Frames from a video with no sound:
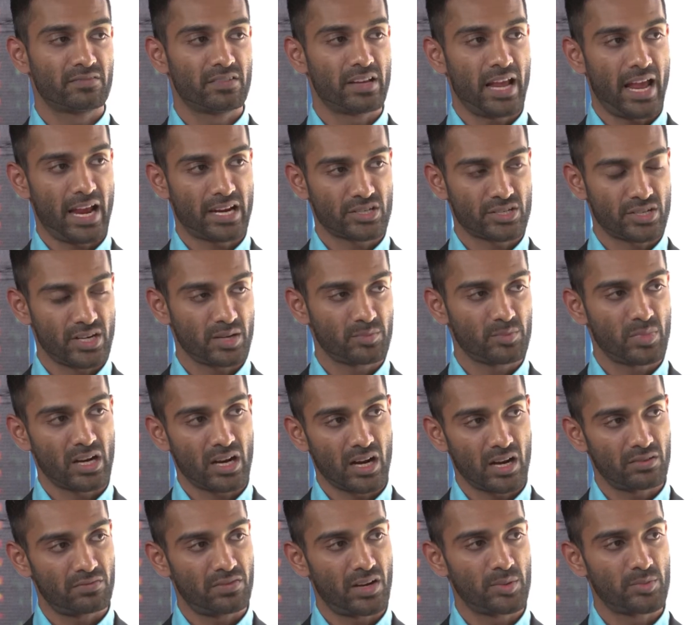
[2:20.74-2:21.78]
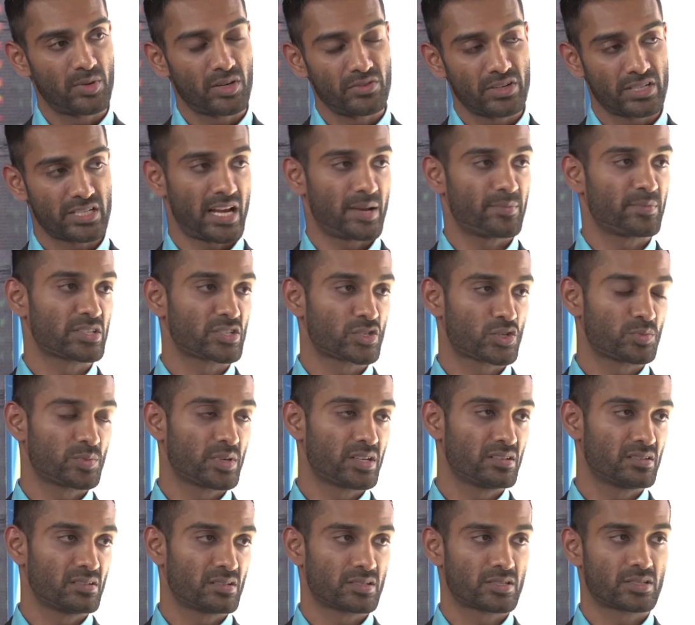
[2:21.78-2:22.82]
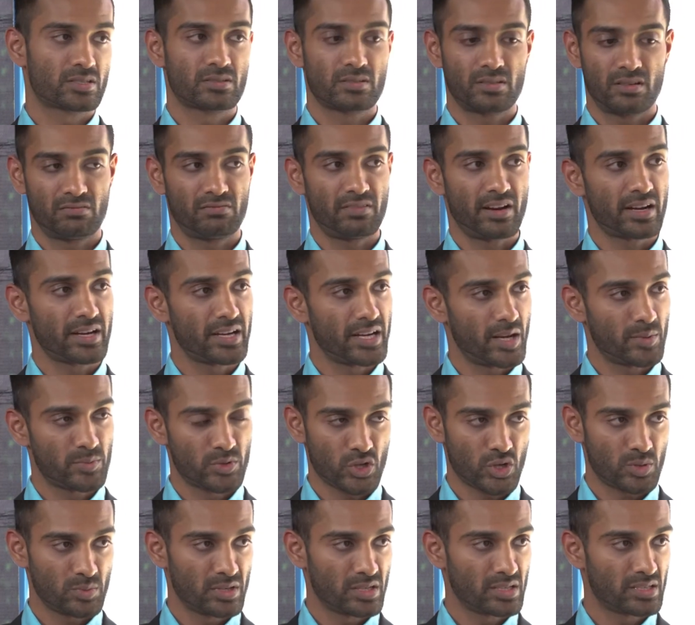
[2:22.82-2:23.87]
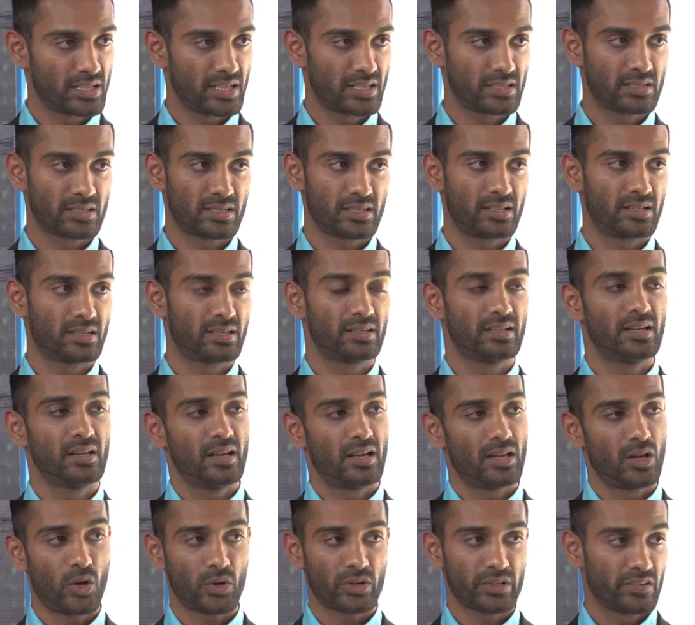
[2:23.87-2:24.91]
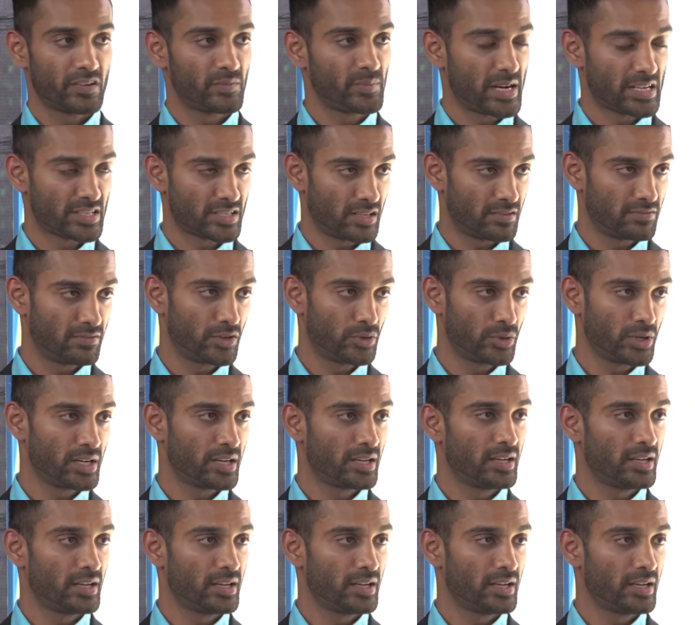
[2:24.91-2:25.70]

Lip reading: we extract banana fiber, which happens to be very absorbent at locking a menstrual fluid.